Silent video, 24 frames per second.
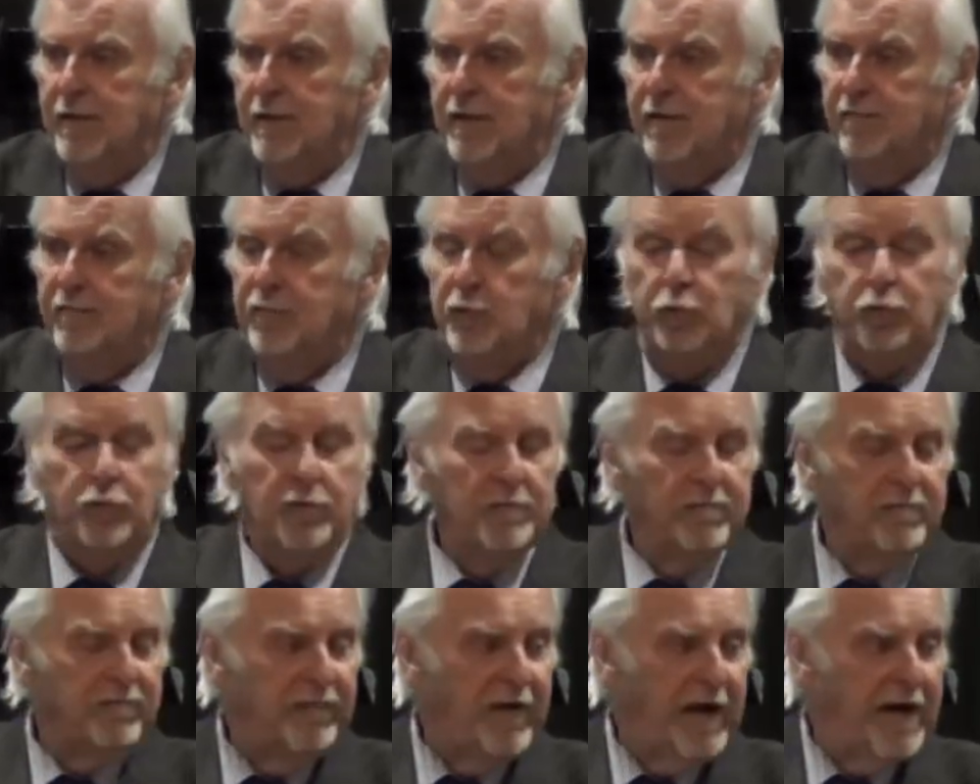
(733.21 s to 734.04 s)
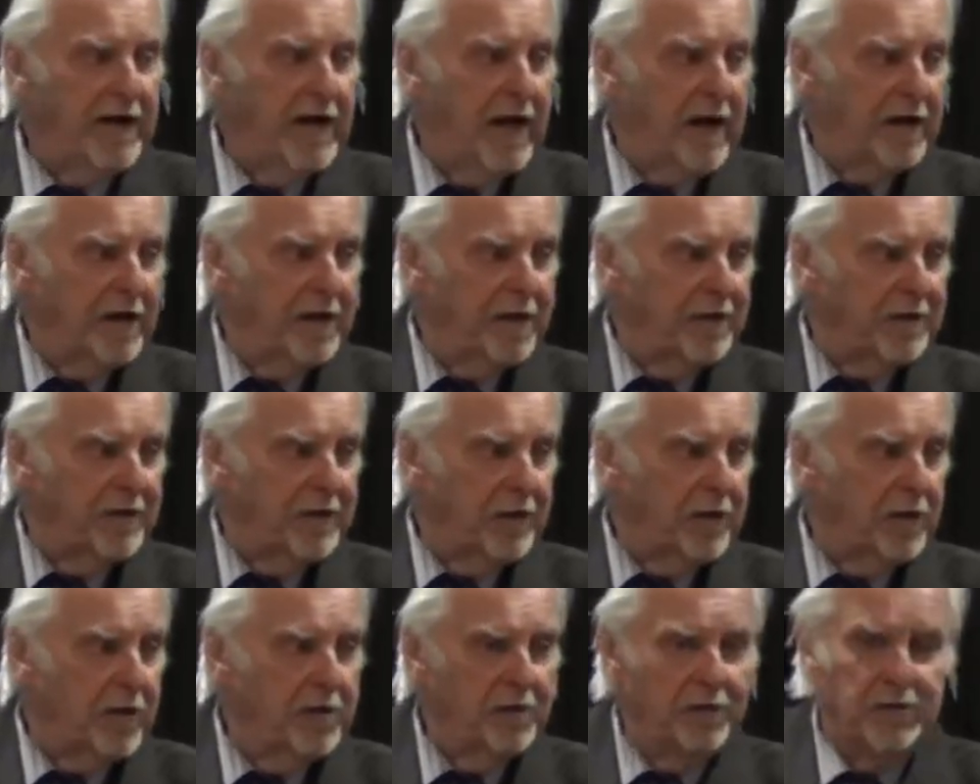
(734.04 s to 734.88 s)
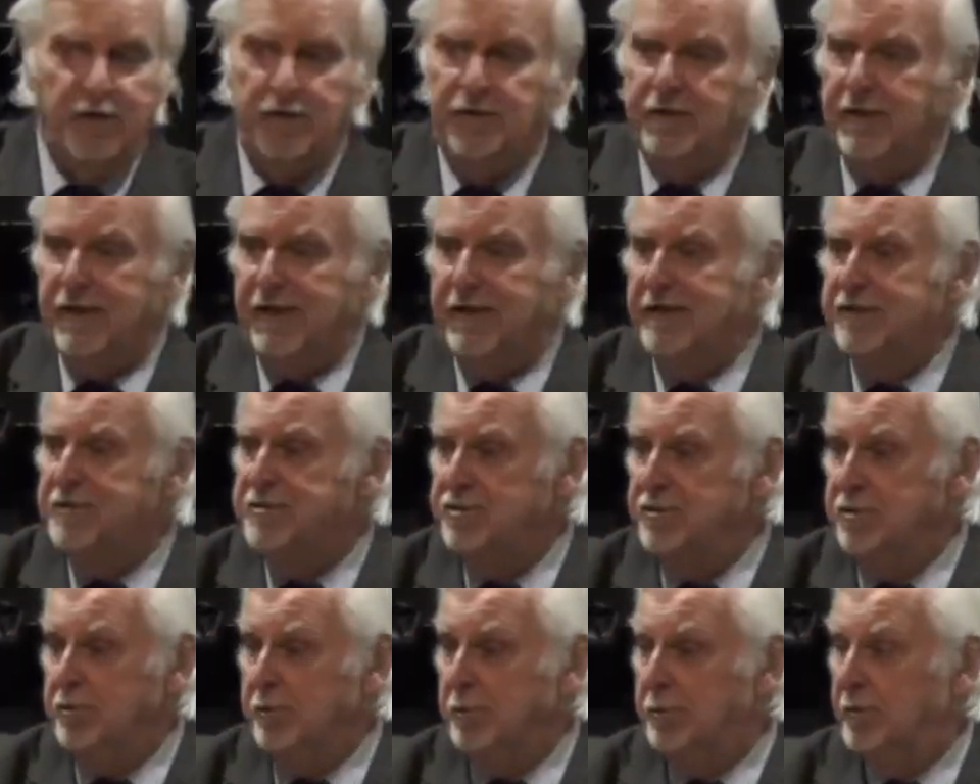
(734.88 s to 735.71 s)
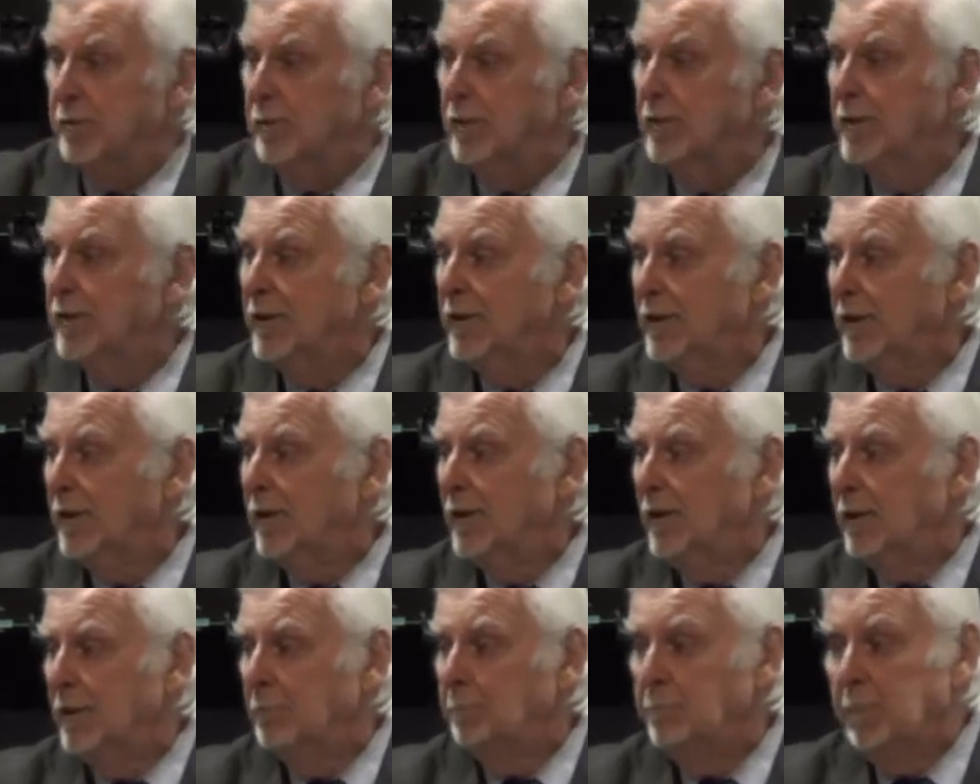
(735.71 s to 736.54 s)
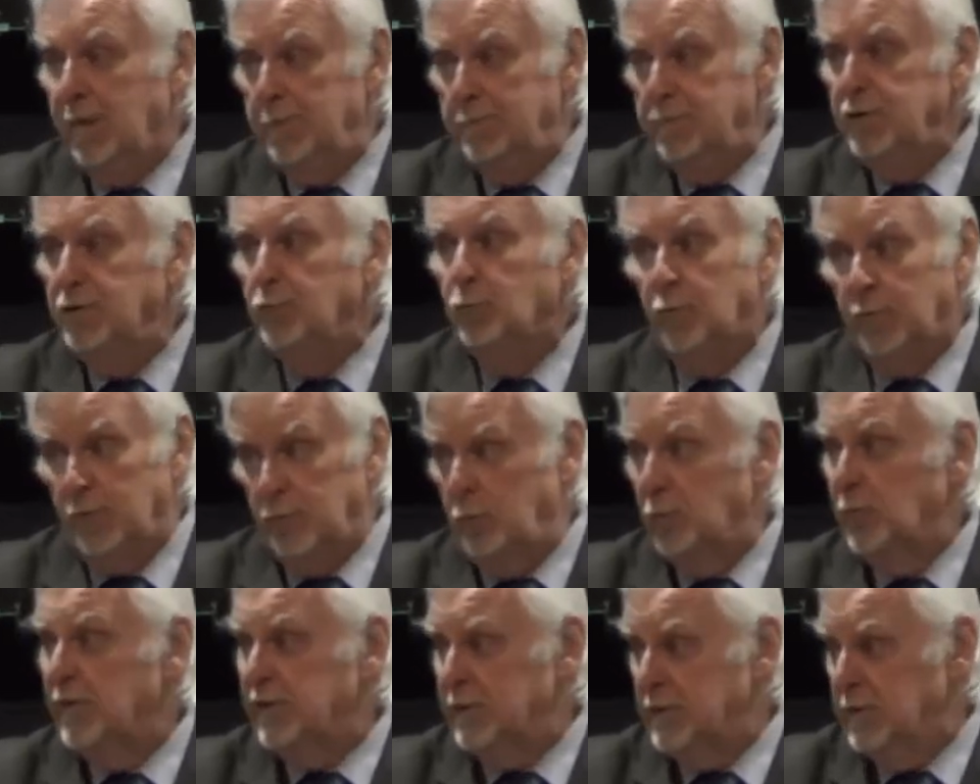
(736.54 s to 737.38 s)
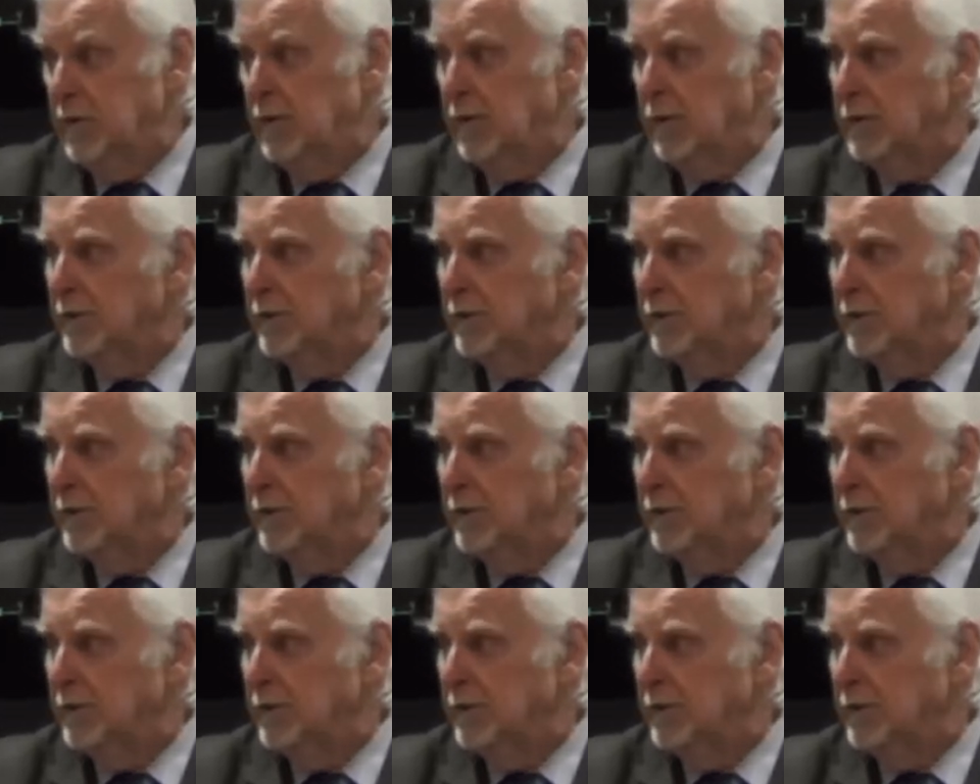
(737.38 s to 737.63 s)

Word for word: if you couldn't find out anything on there to hit you, Maybe you weren't reading